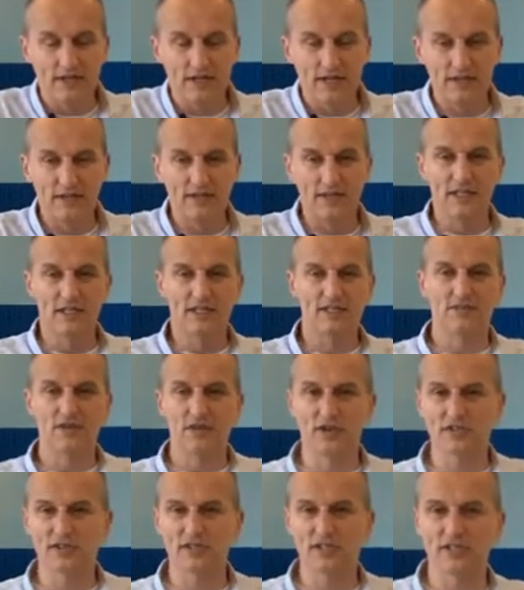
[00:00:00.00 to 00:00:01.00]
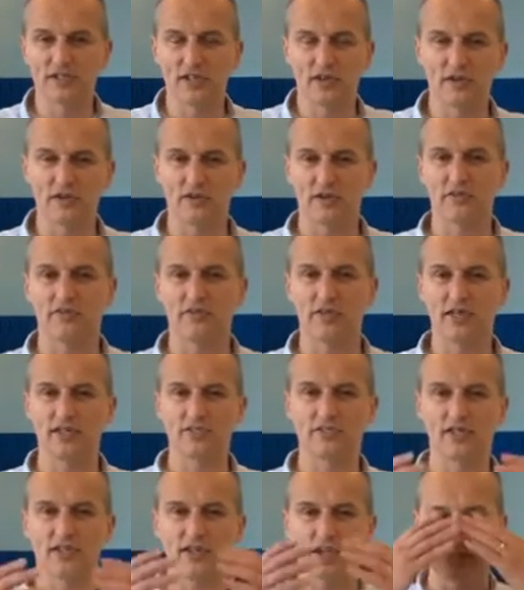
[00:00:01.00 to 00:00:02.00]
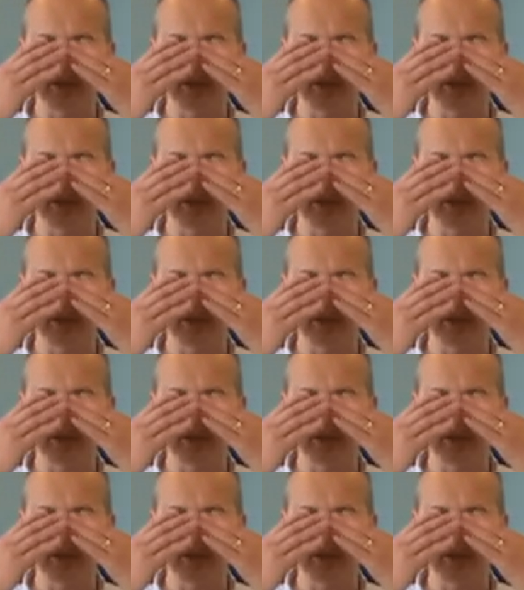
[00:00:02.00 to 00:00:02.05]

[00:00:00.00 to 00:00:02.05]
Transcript: In these verses there are the things that